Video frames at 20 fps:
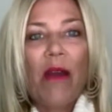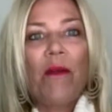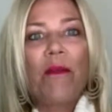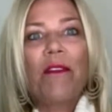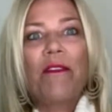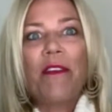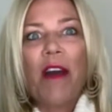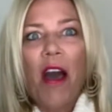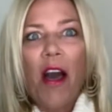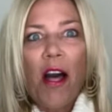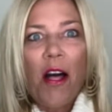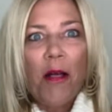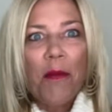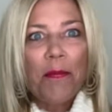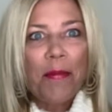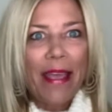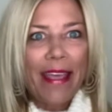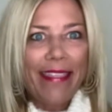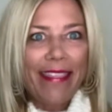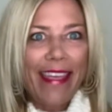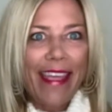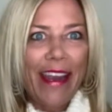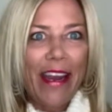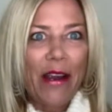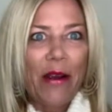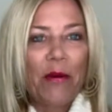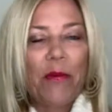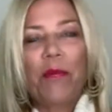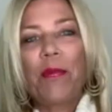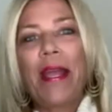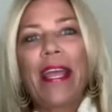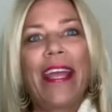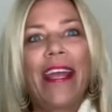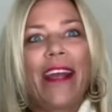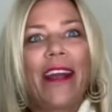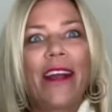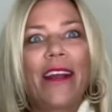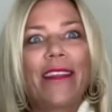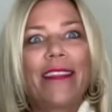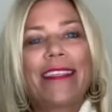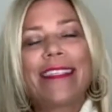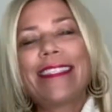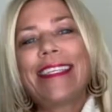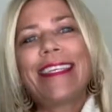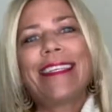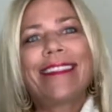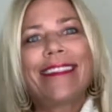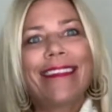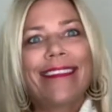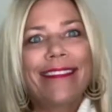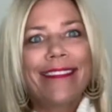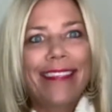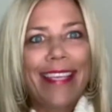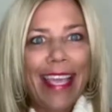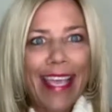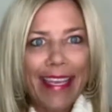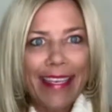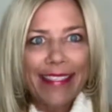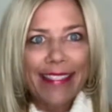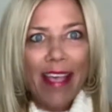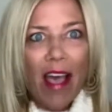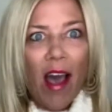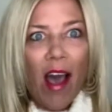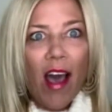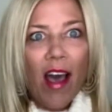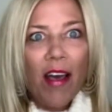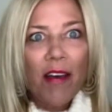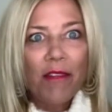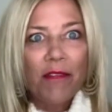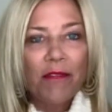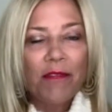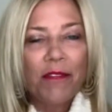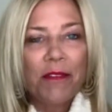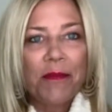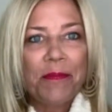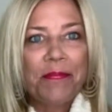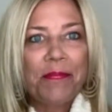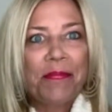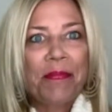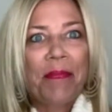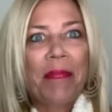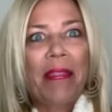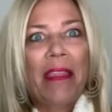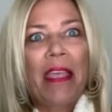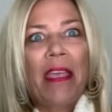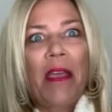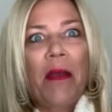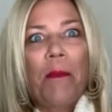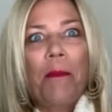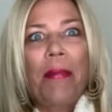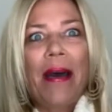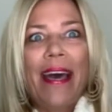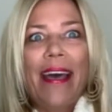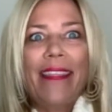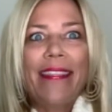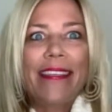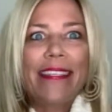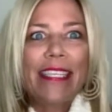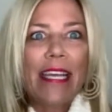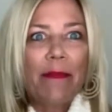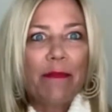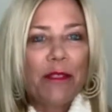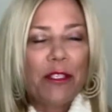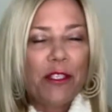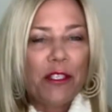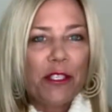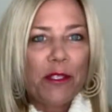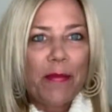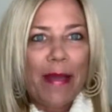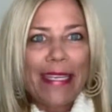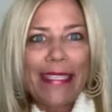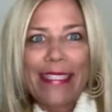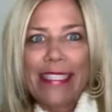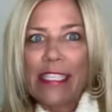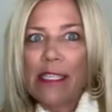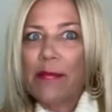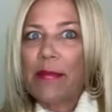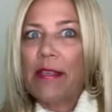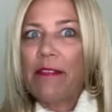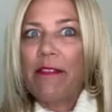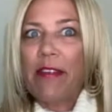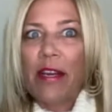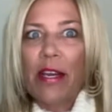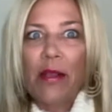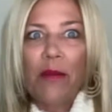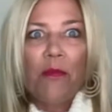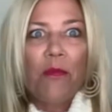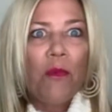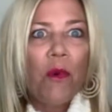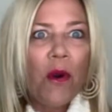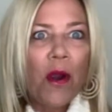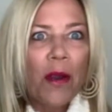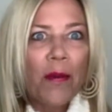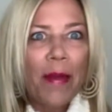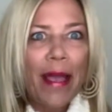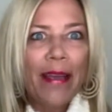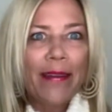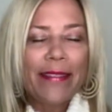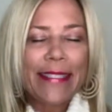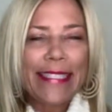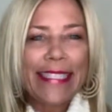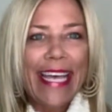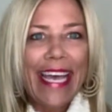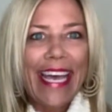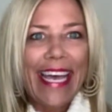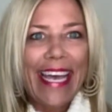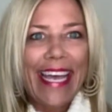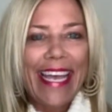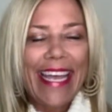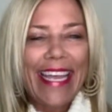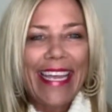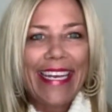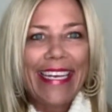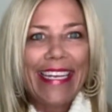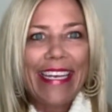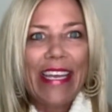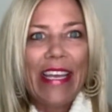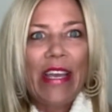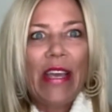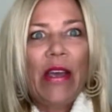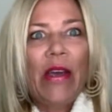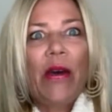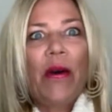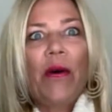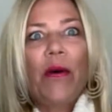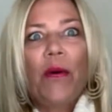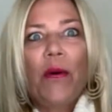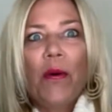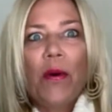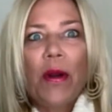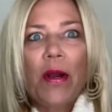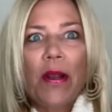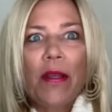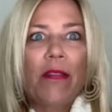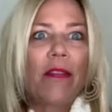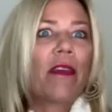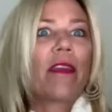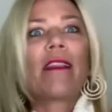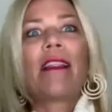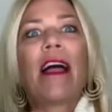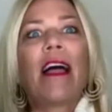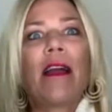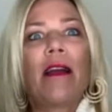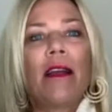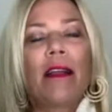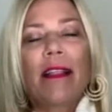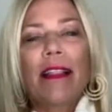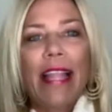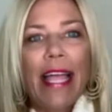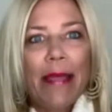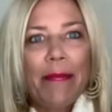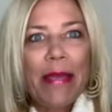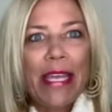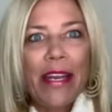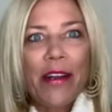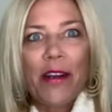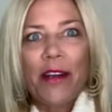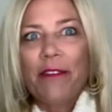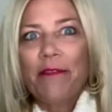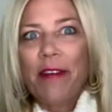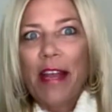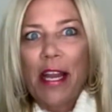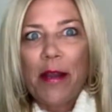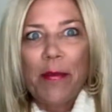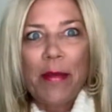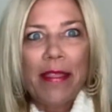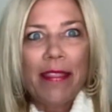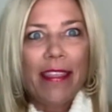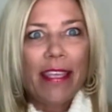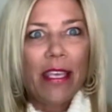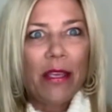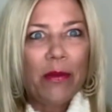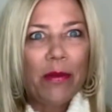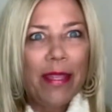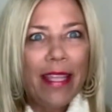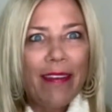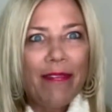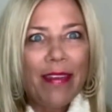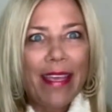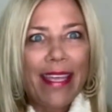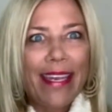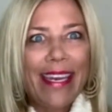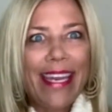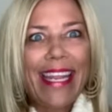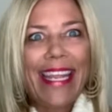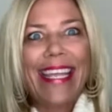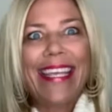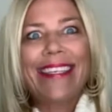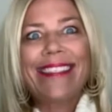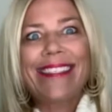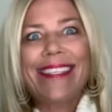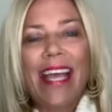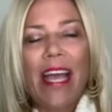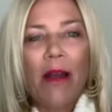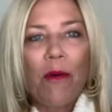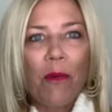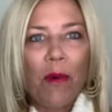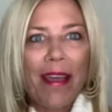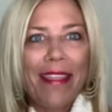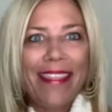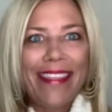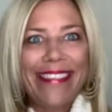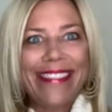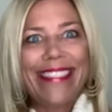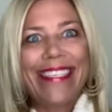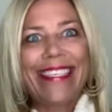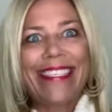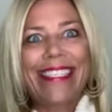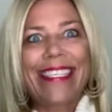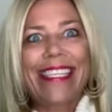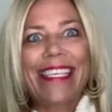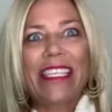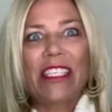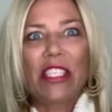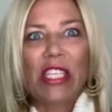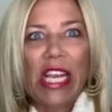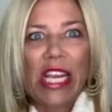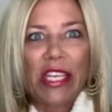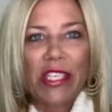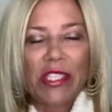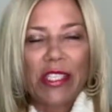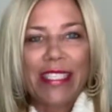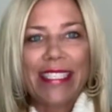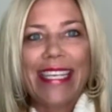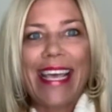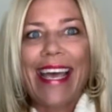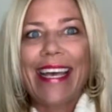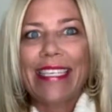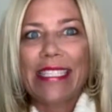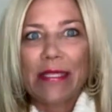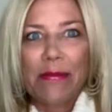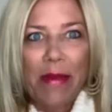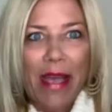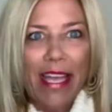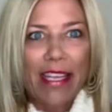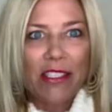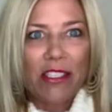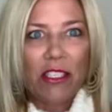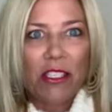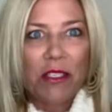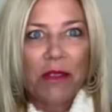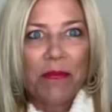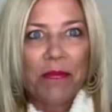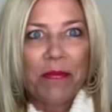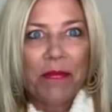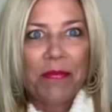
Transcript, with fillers: We've all been there where the season kicks off, but the temperatures might still be very warm outside, or the cl- climate or environment that you live in is not one that seasonally changes as much.